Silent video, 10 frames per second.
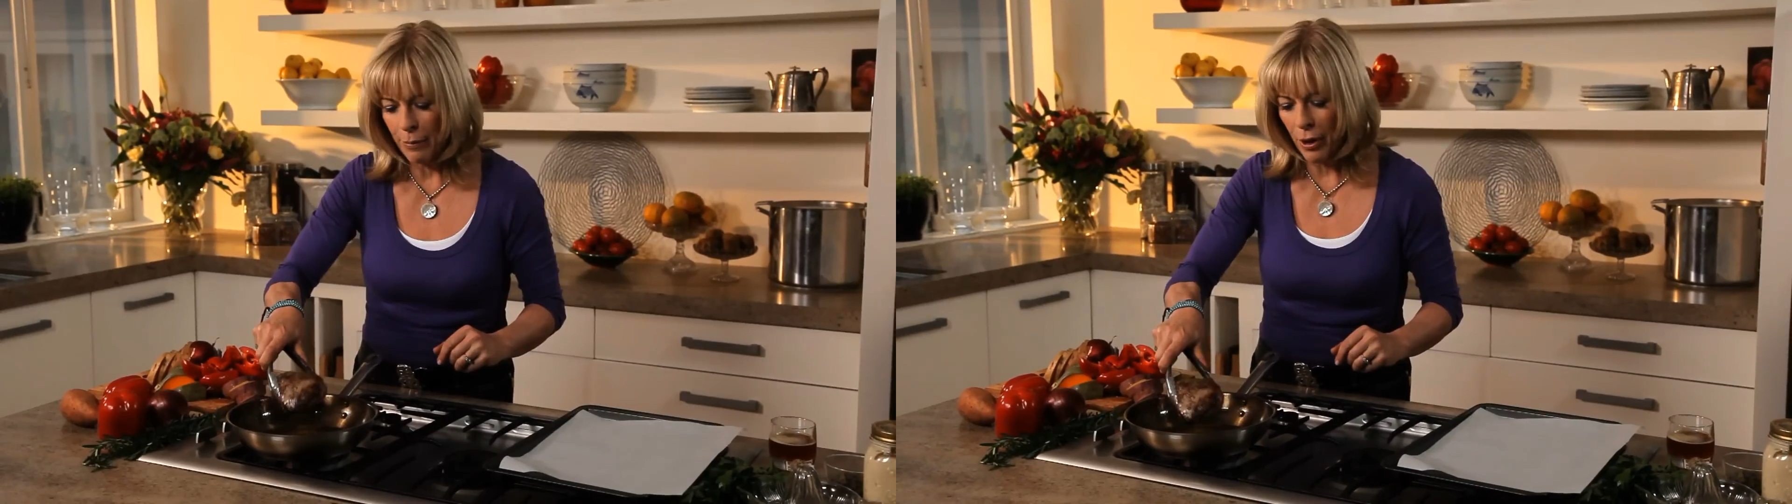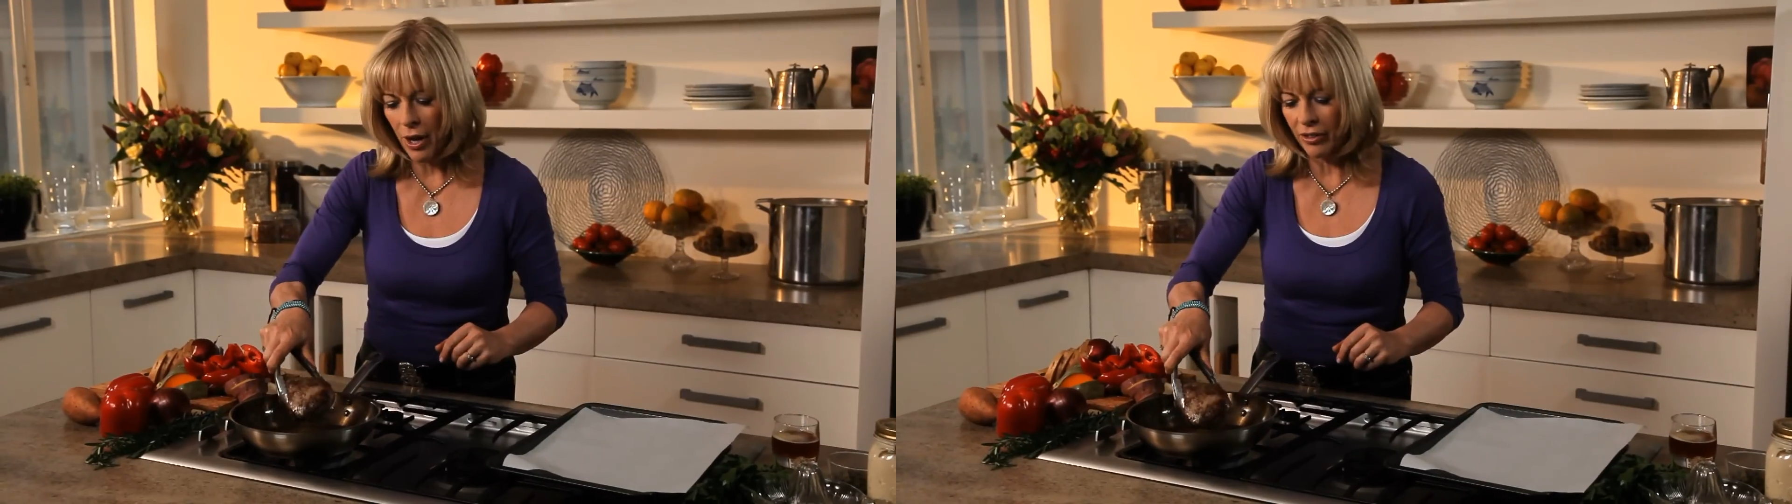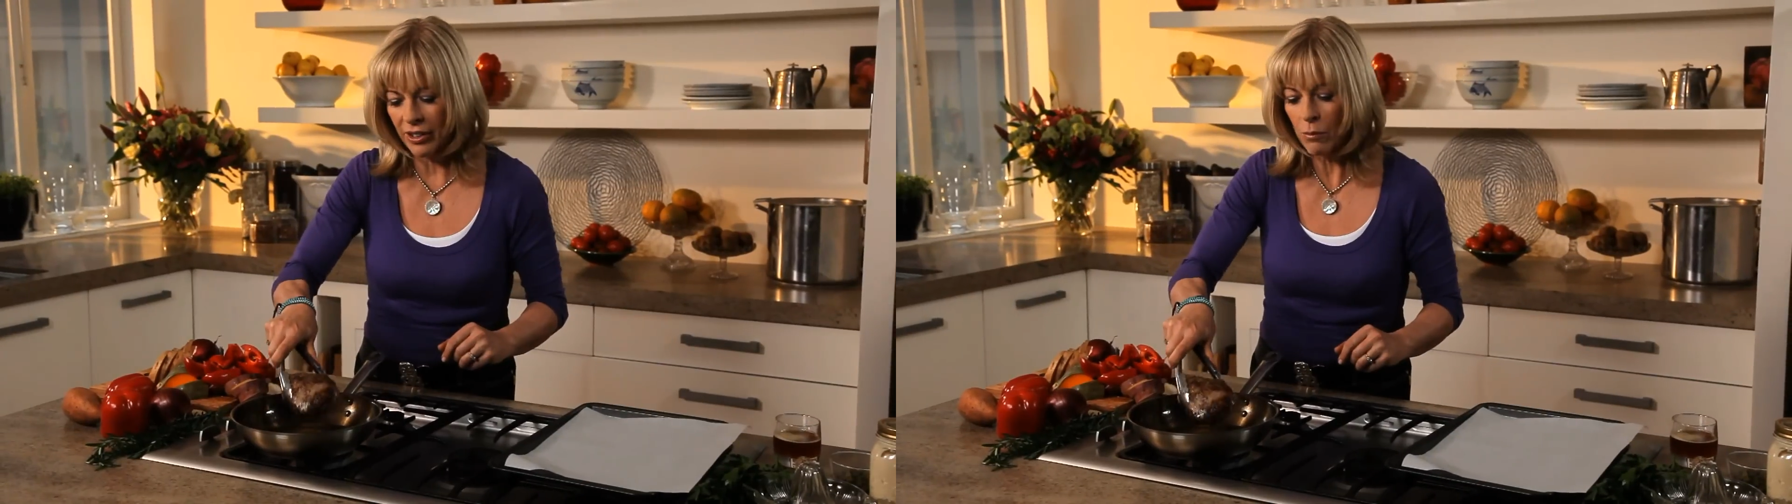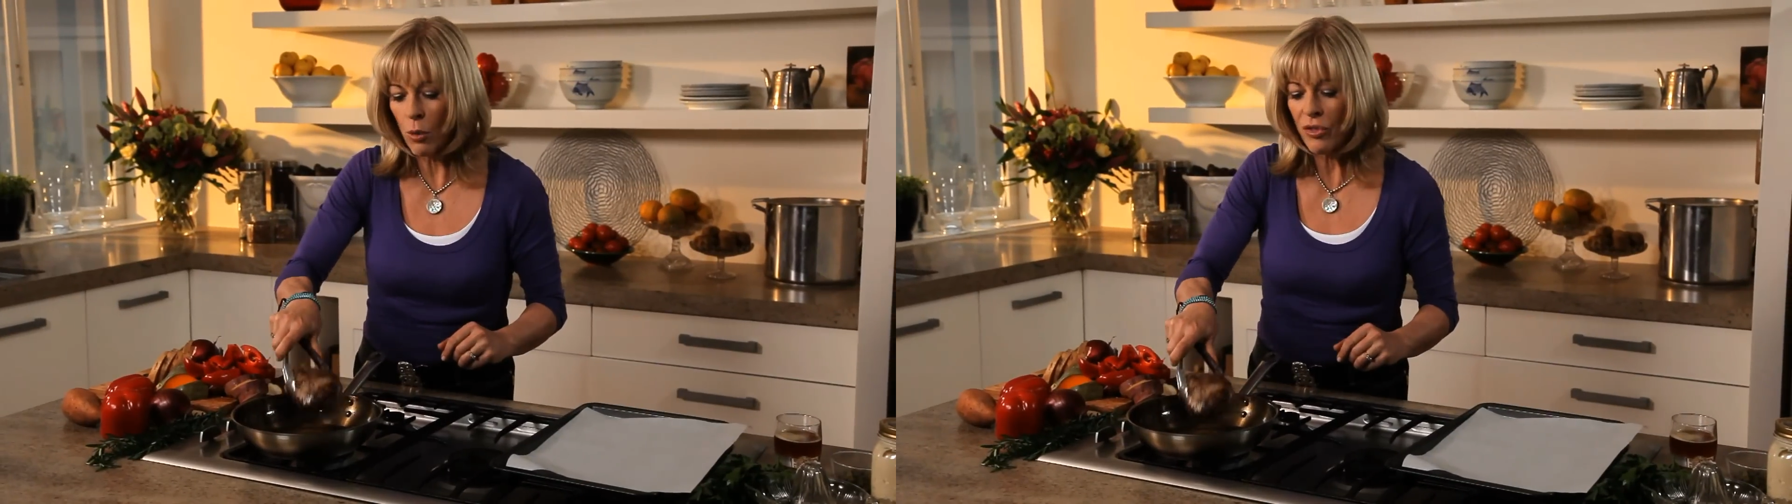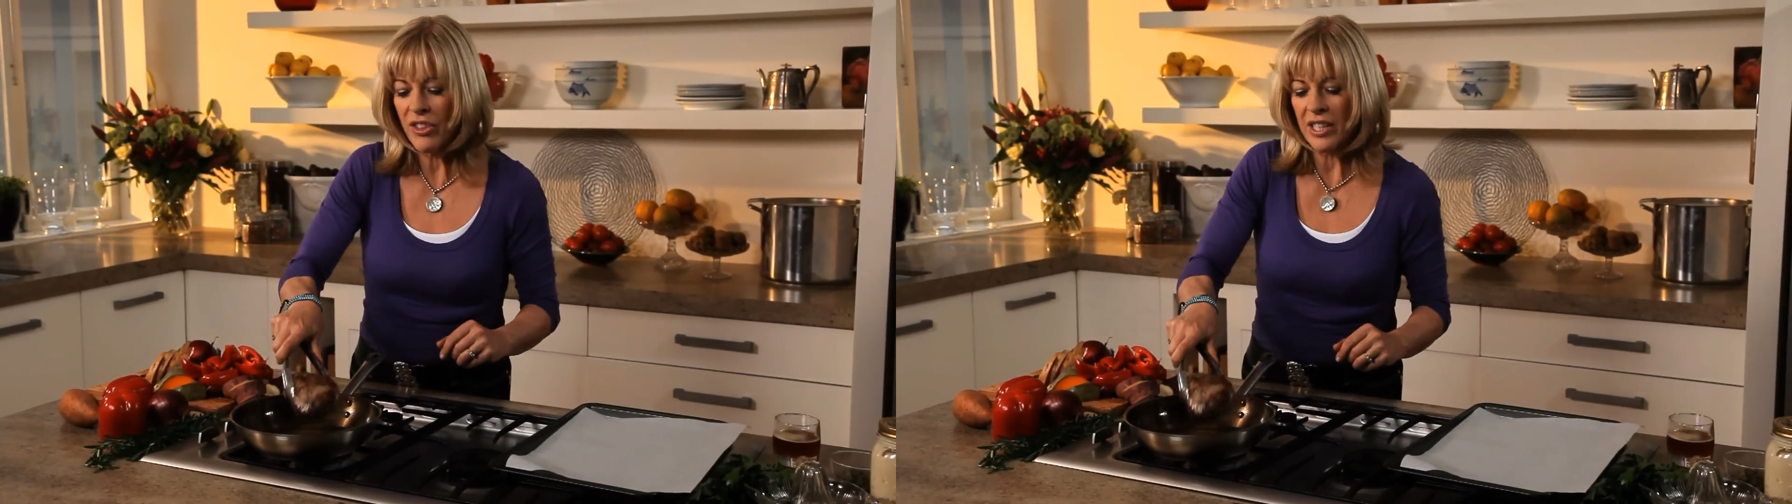browned and
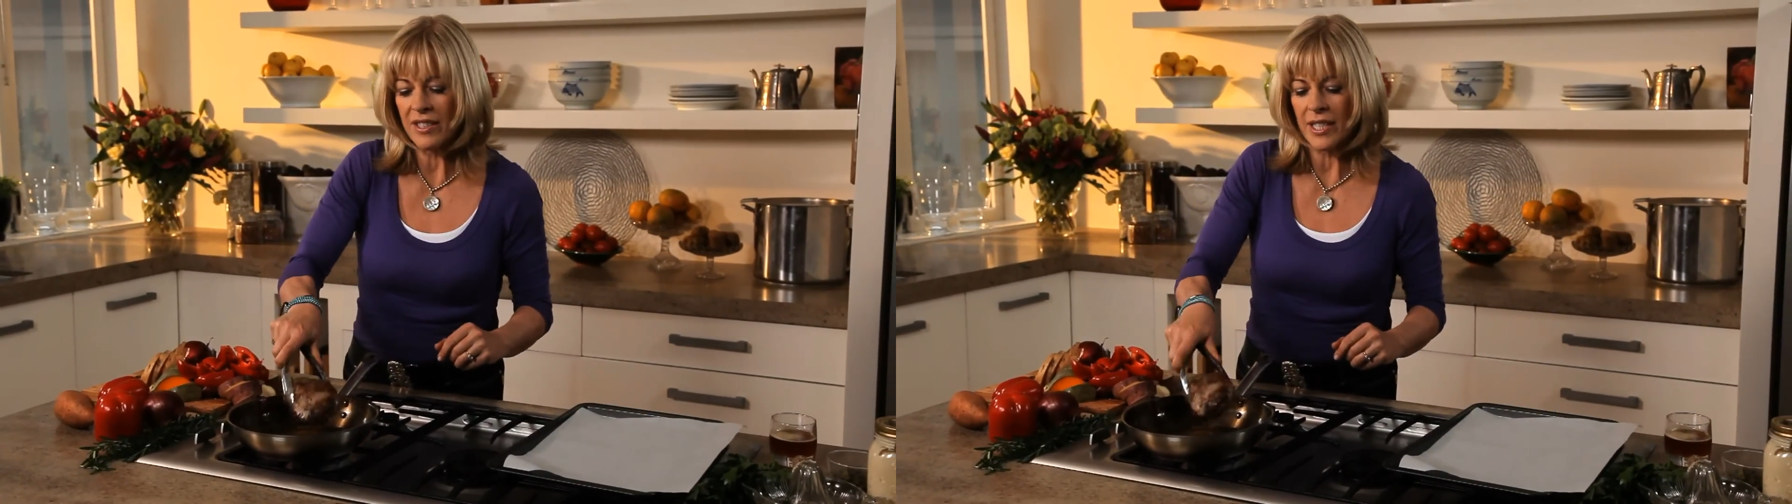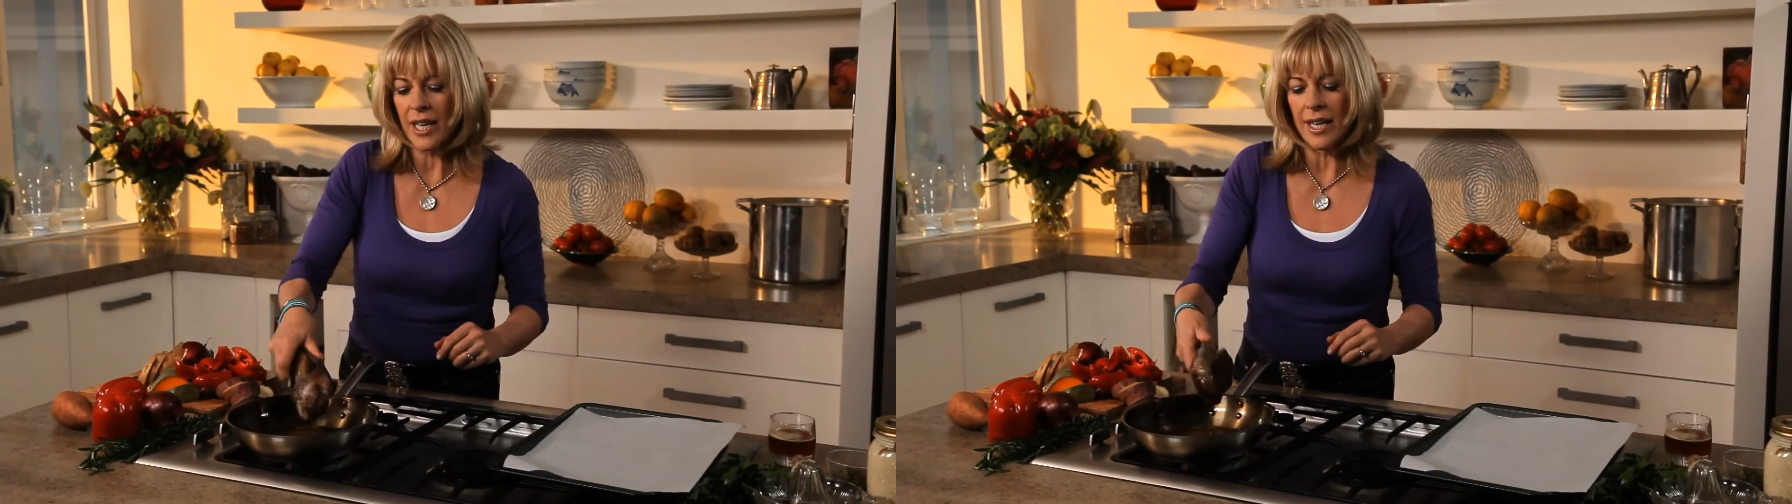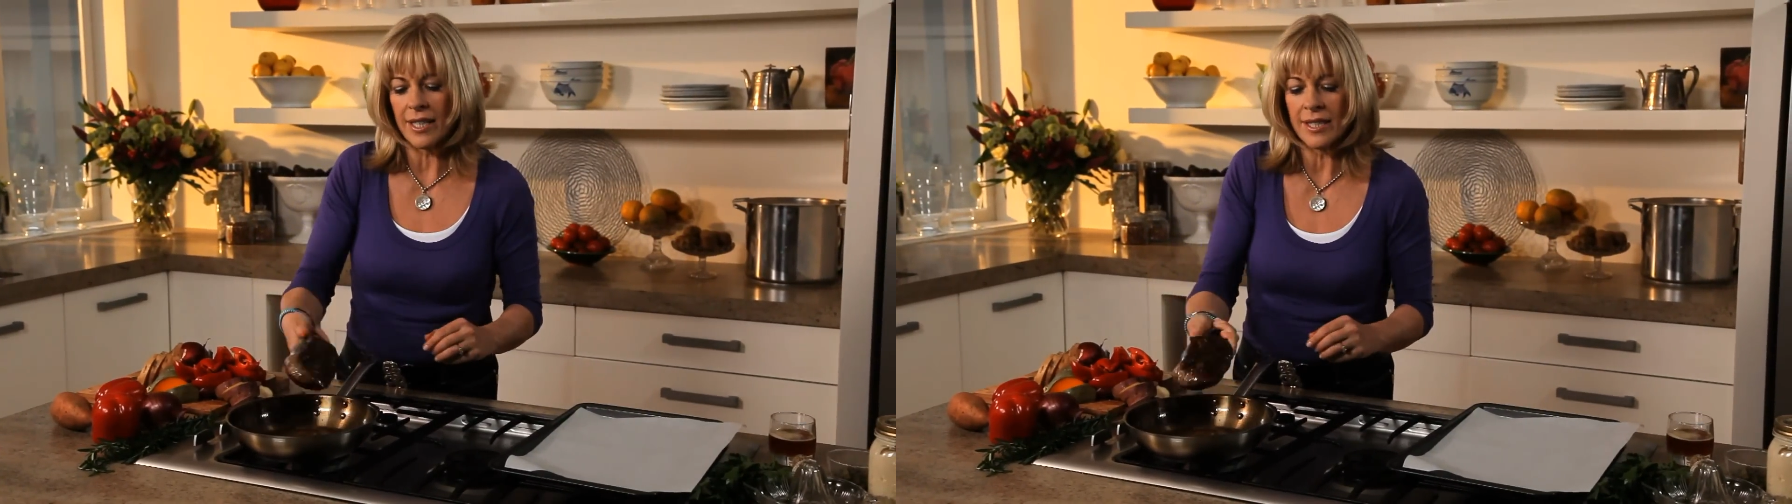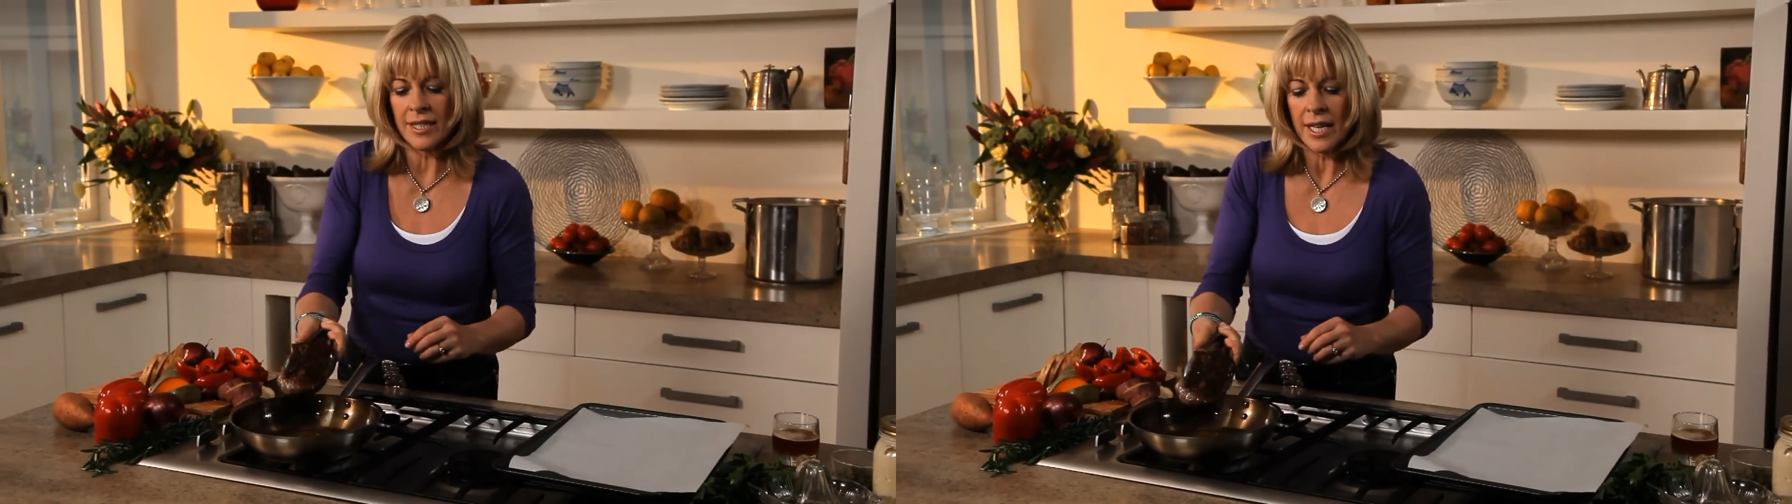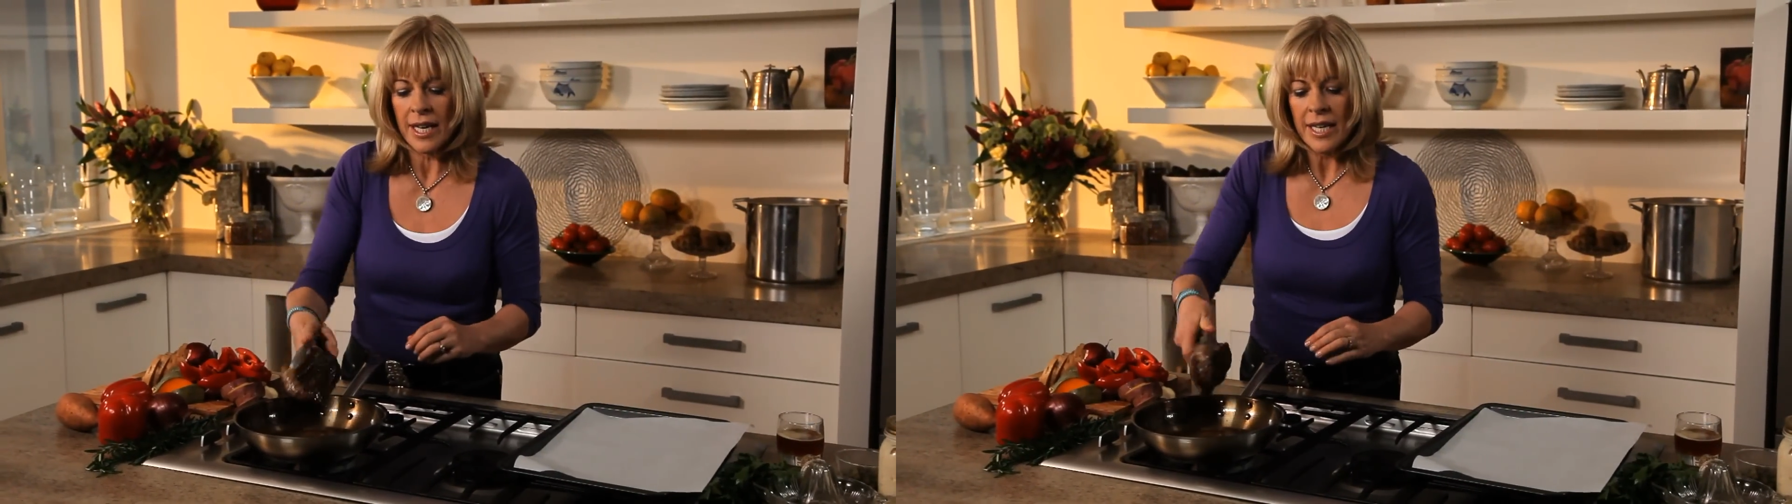what that does